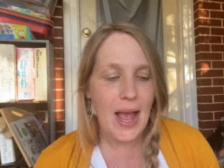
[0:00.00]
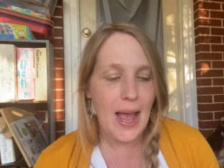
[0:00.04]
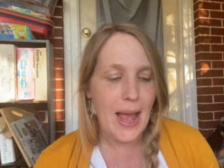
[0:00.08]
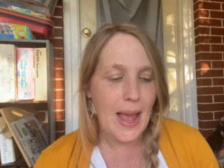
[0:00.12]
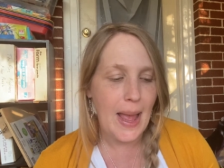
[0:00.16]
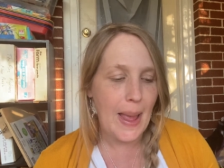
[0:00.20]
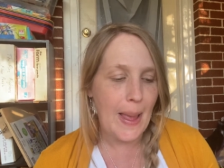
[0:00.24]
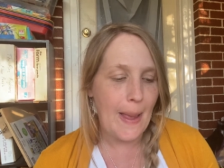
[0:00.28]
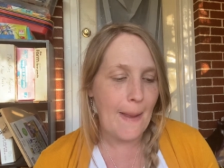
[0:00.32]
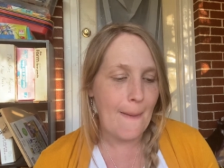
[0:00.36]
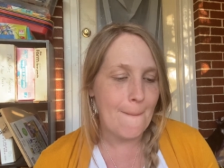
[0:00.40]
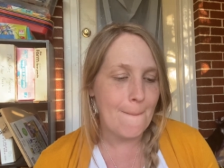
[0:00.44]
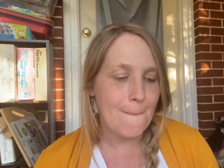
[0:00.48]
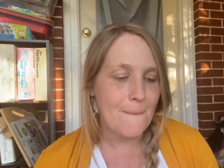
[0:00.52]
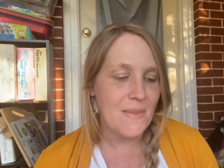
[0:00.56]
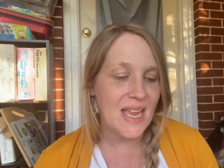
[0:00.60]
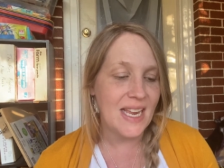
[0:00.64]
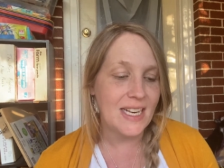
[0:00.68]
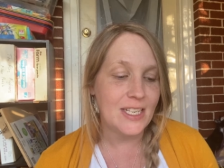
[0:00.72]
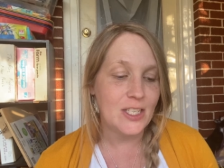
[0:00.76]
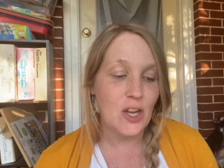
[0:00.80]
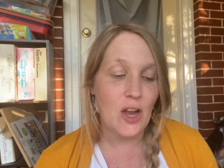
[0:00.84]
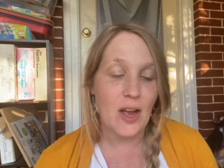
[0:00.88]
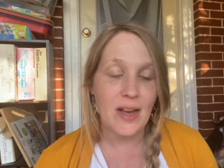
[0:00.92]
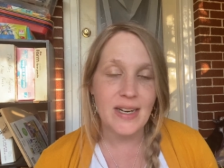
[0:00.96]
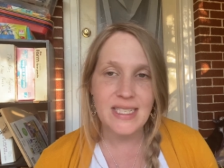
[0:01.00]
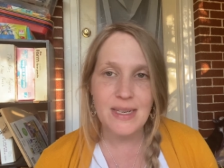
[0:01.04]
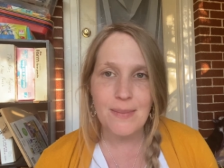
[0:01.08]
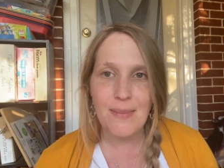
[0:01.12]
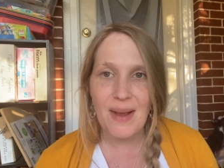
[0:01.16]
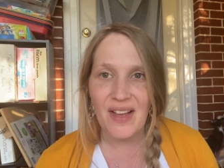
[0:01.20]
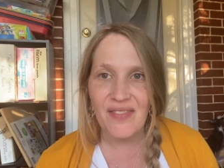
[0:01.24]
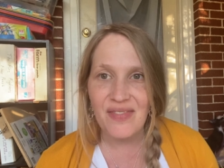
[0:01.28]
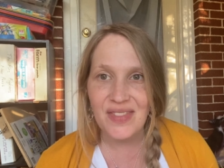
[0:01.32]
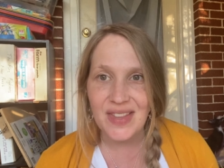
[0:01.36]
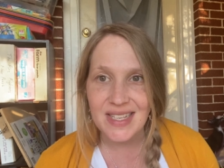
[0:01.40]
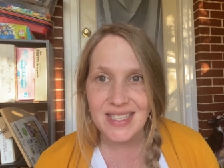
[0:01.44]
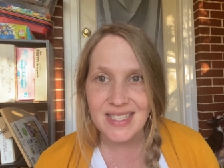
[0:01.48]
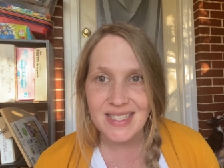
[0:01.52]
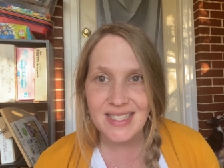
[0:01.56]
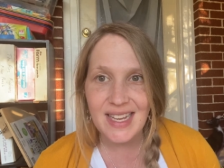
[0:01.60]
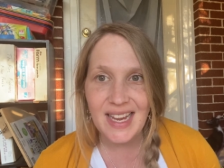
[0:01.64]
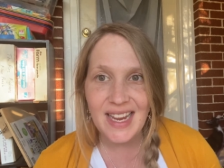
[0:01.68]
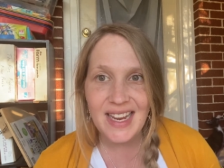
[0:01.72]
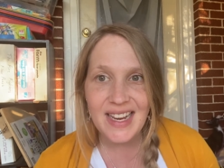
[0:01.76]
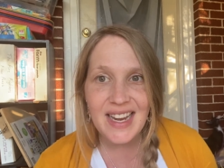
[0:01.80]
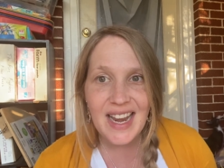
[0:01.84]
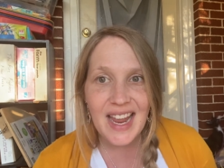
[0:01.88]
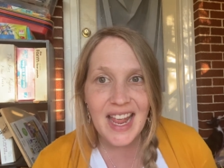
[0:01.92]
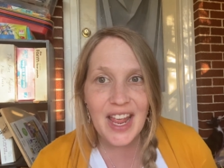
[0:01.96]
It talked about the
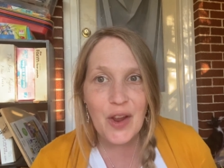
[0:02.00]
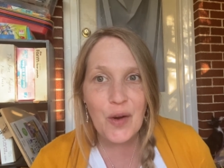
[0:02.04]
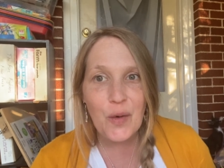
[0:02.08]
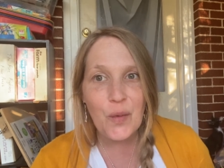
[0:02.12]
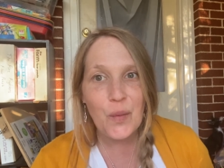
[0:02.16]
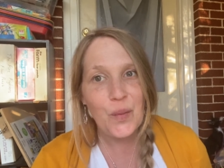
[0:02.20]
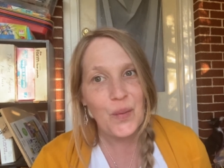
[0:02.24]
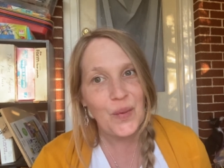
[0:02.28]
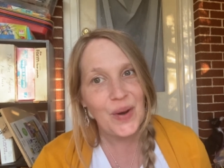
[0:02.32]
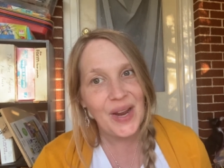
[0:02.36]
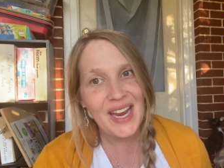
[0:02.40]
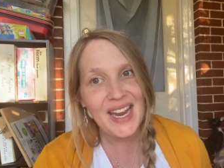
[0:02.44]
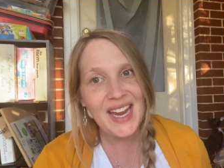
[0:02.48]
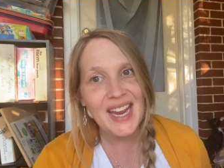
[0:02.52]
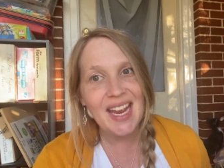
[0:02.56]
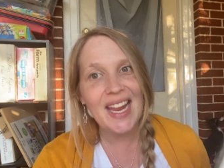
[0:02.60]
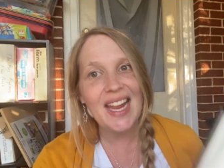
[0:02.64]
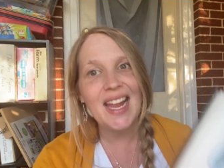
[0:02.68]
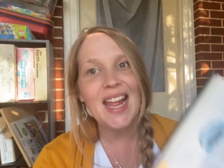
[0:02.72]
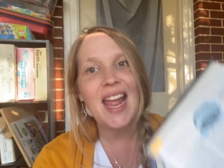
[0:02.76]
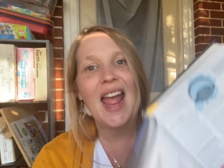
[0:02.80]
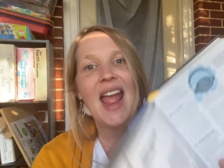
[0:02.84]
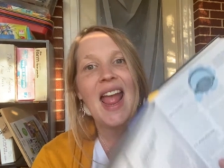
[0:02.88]
signet ring